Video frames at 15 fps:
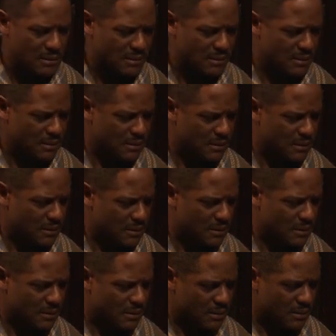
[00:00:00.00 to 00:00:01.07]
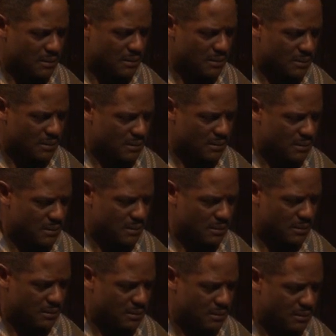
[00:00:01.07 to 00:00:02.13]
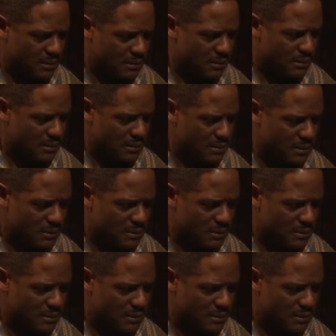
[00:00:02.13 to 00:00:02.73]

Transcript: (no one is talking)